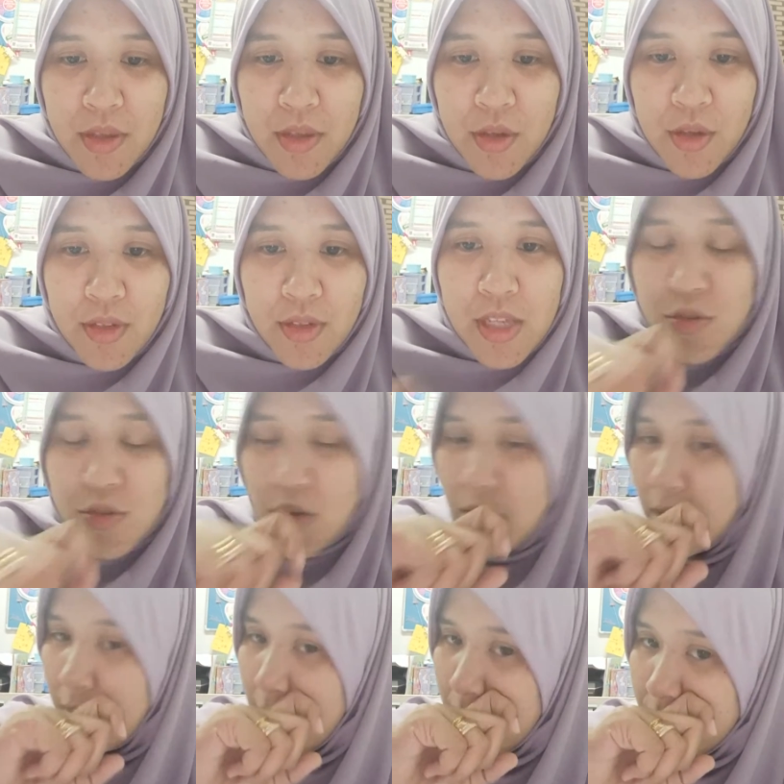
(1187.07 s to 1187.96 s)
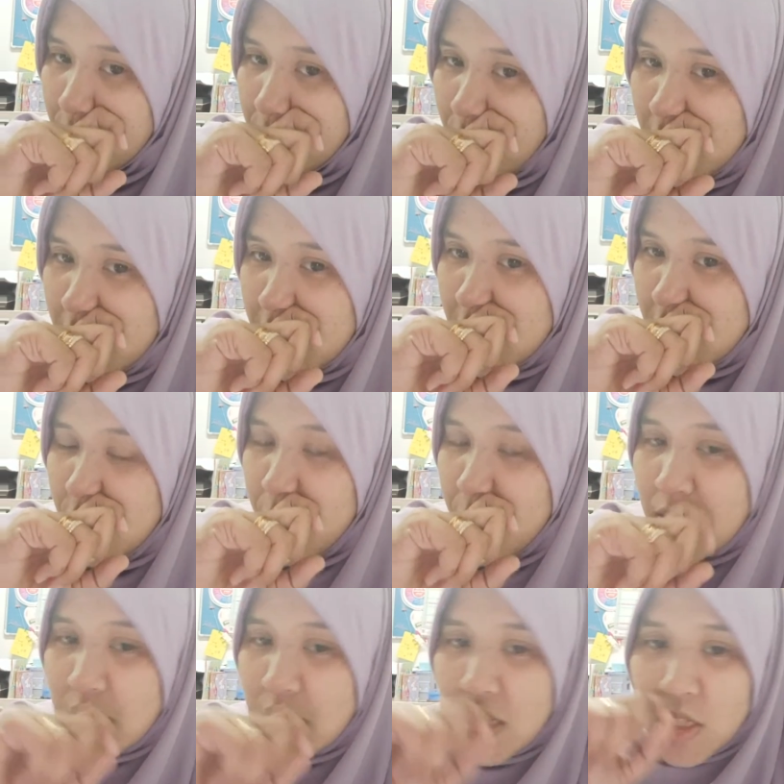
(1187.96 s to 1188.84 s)
Okay, so I have questions.
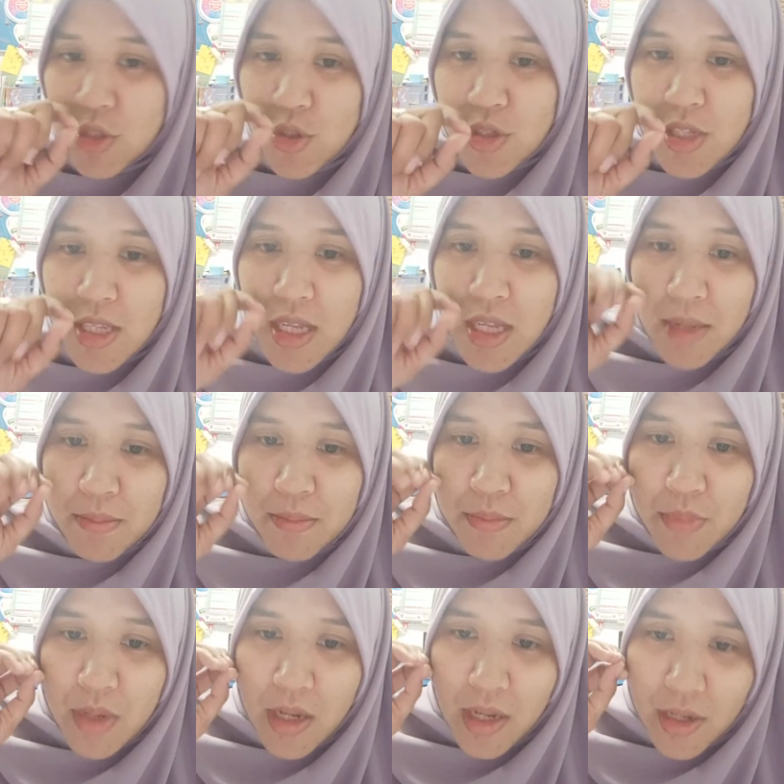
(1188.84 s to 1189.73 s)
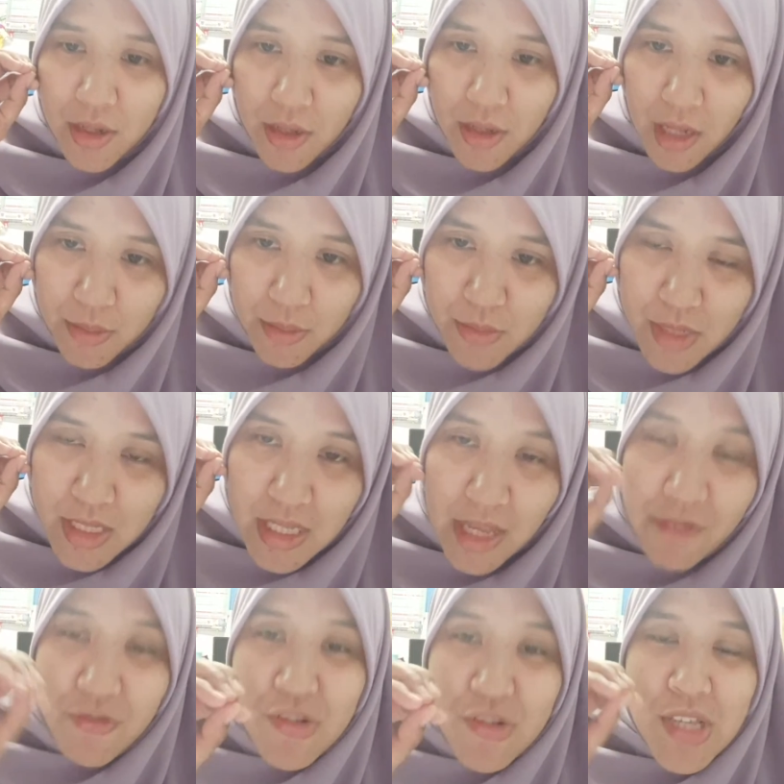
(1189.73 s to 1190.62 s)
So basically today I'm just
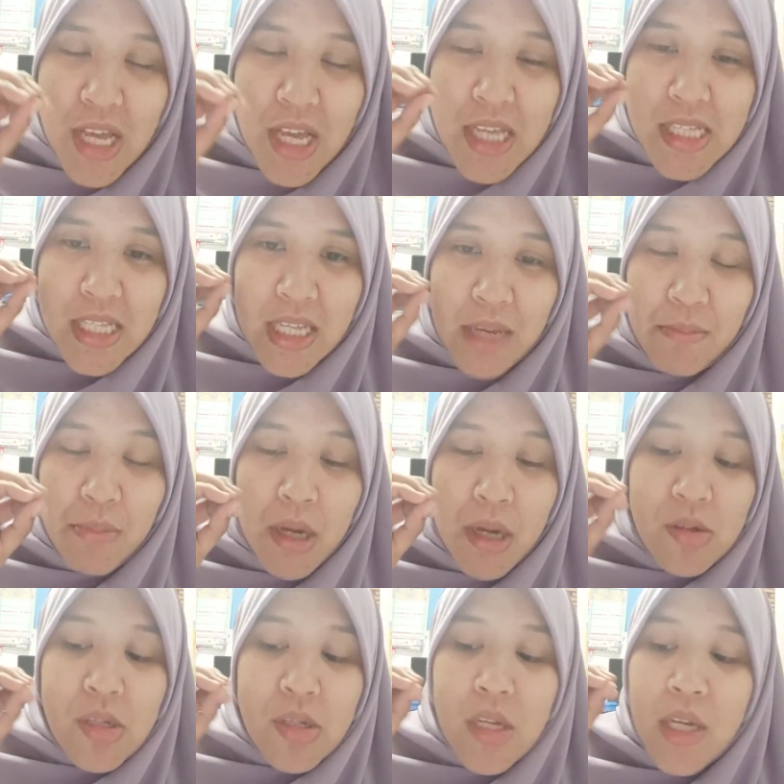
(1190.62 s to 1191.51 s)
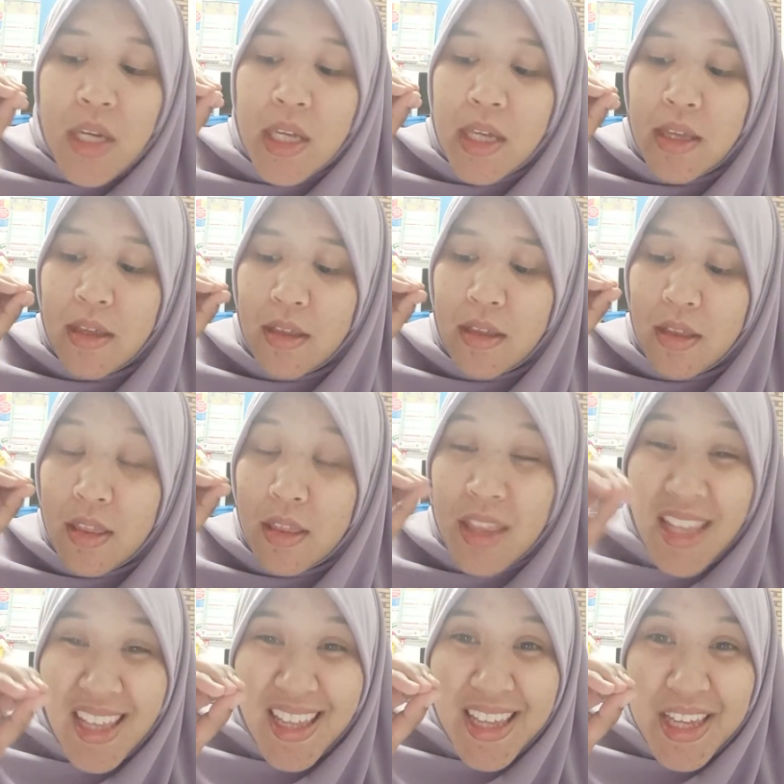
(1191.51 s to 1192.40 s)
emphasizing about
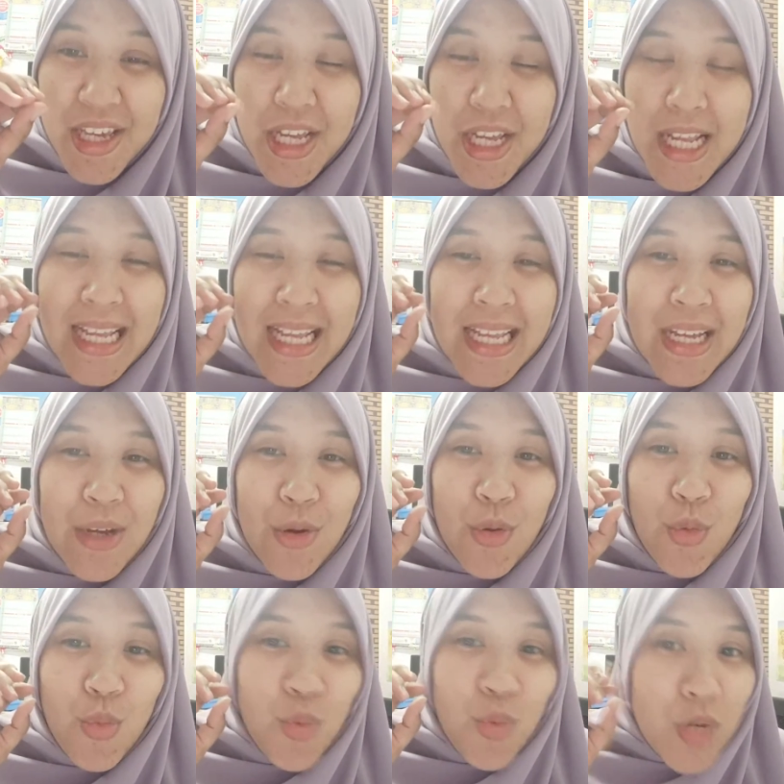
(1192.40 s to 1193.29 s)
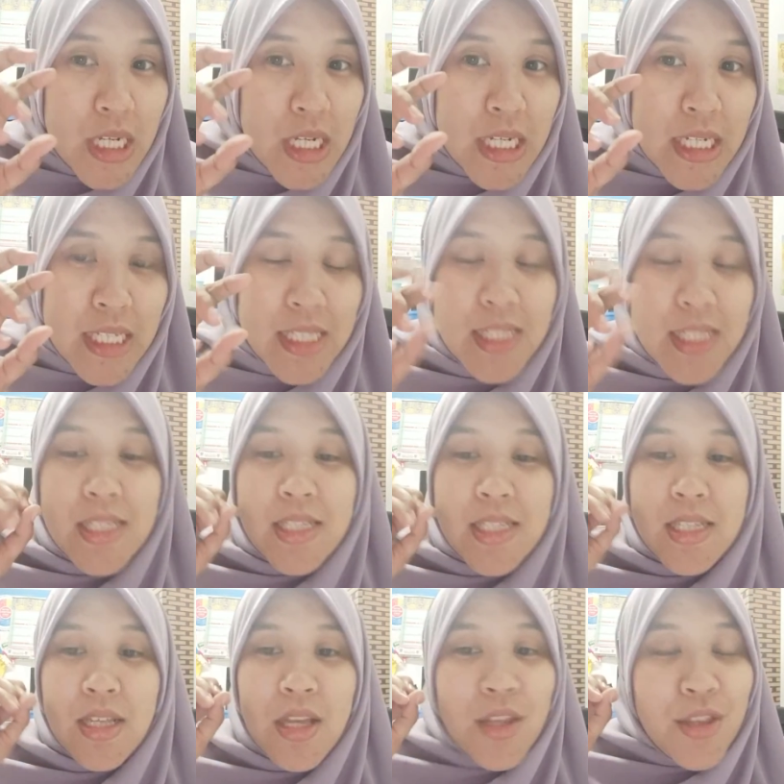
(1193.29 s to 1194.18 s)
the
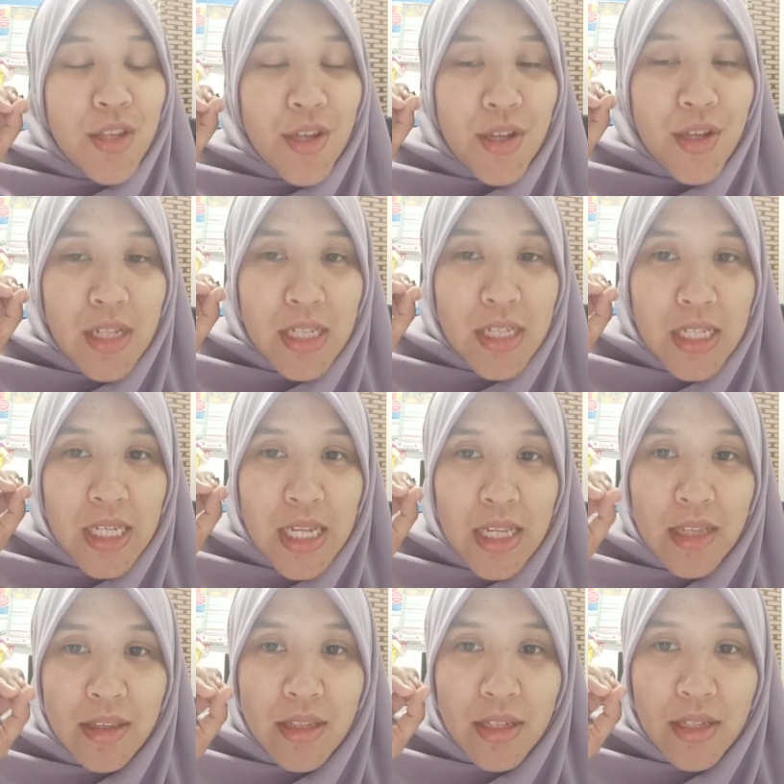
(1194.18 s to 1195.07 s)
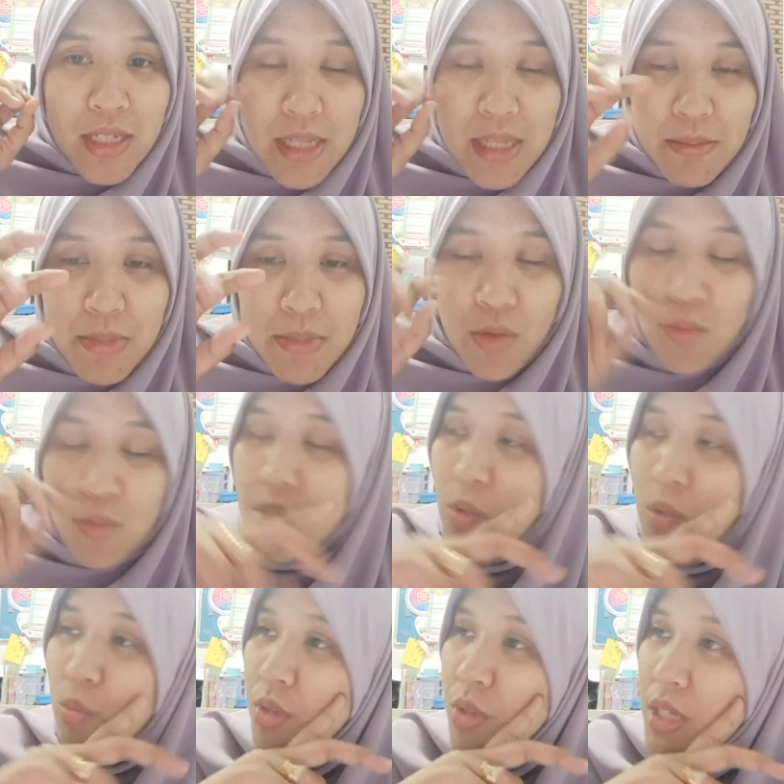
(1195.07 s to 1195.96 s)
words, the limit,
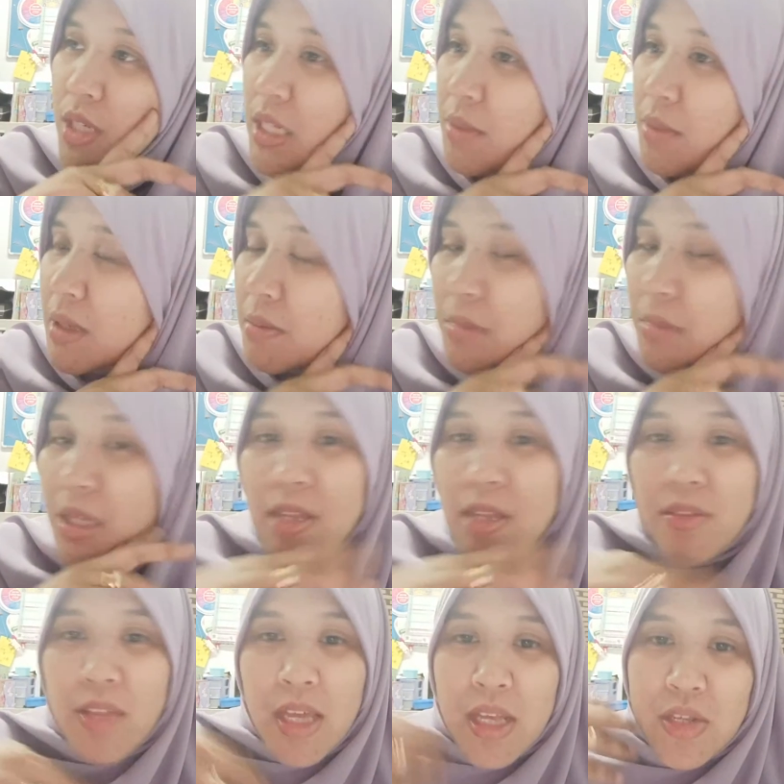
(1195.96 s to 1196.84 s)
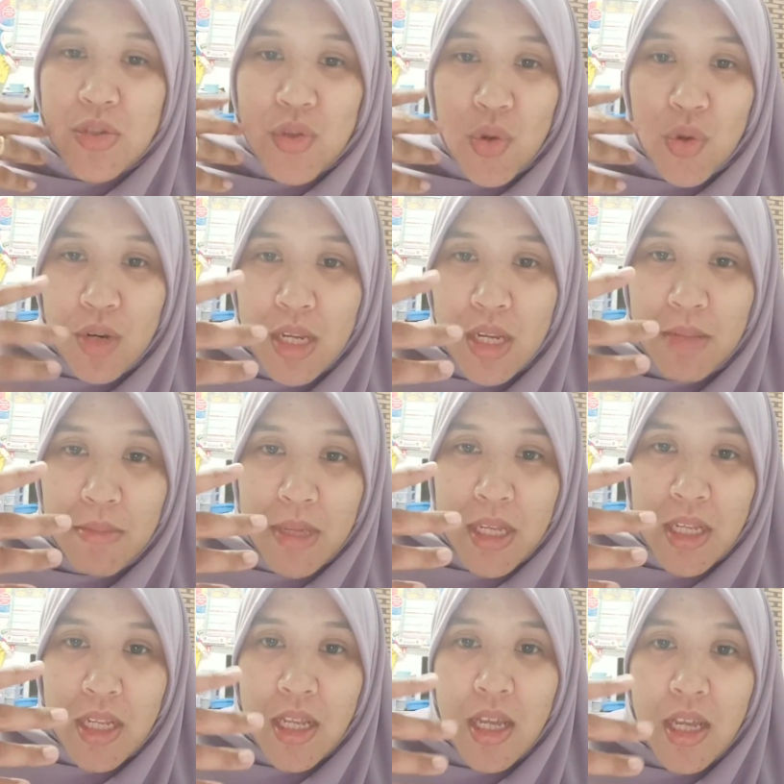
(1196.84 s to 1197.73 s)
the word limit, meaning there is no
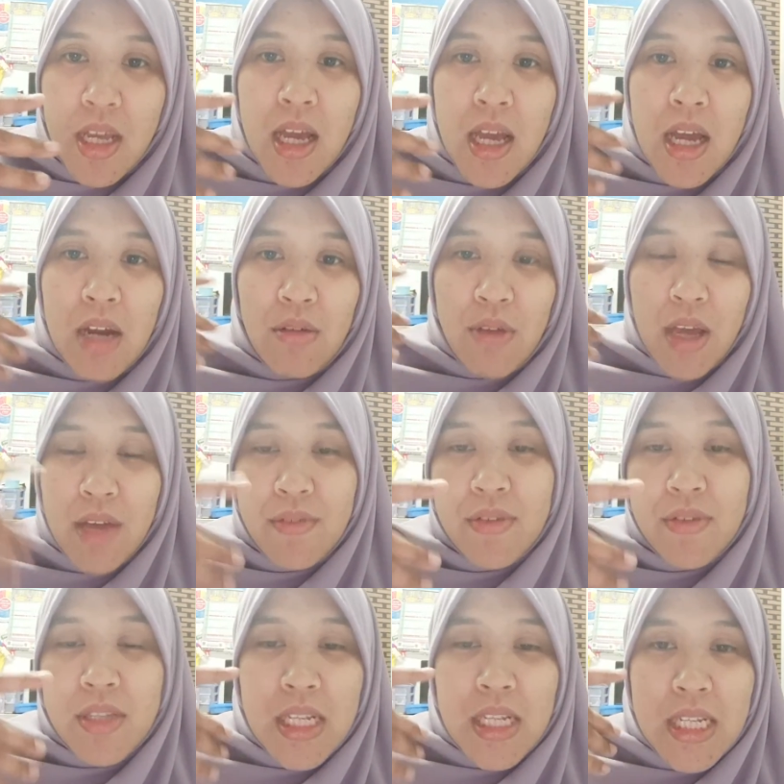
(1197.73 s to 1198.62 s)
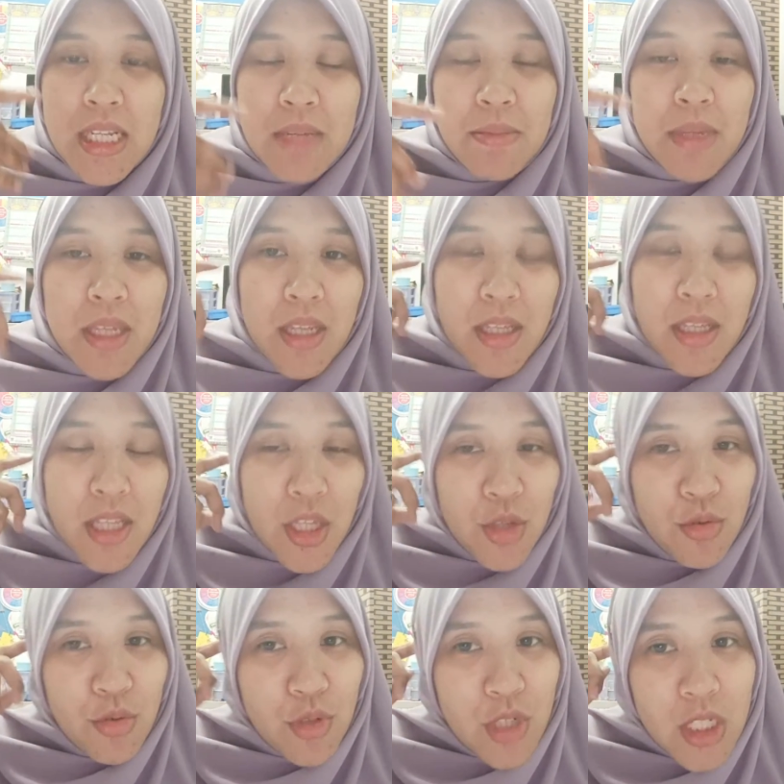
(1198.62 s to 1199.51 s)
limit. However, the limit here
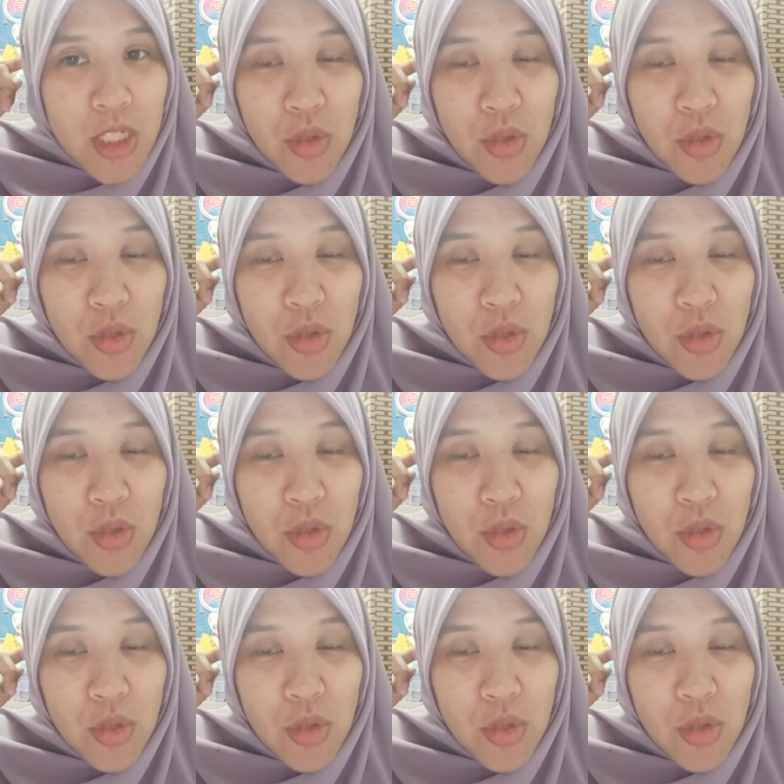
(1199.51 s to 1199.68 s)
that you kena